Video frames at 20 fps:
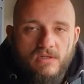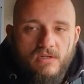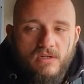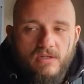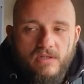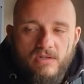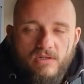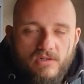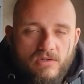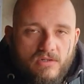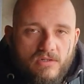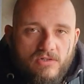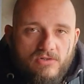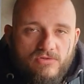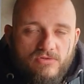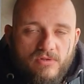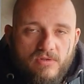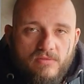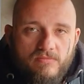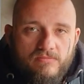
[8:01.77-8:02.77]
and then you've got your
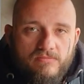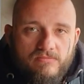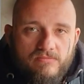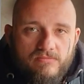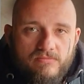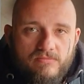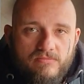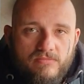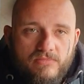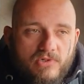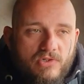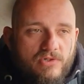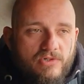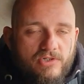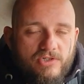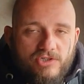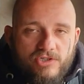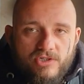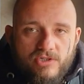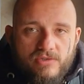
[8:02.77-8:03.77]
drum, and you've got
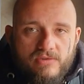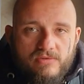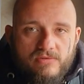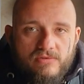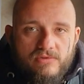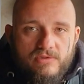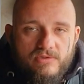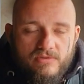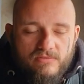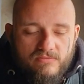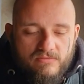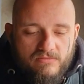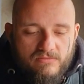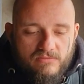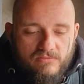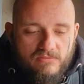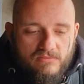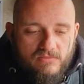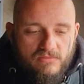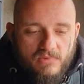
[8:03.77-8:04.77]
your shoes.
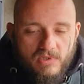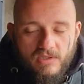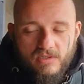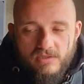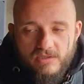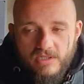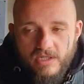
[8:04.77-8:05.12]
You can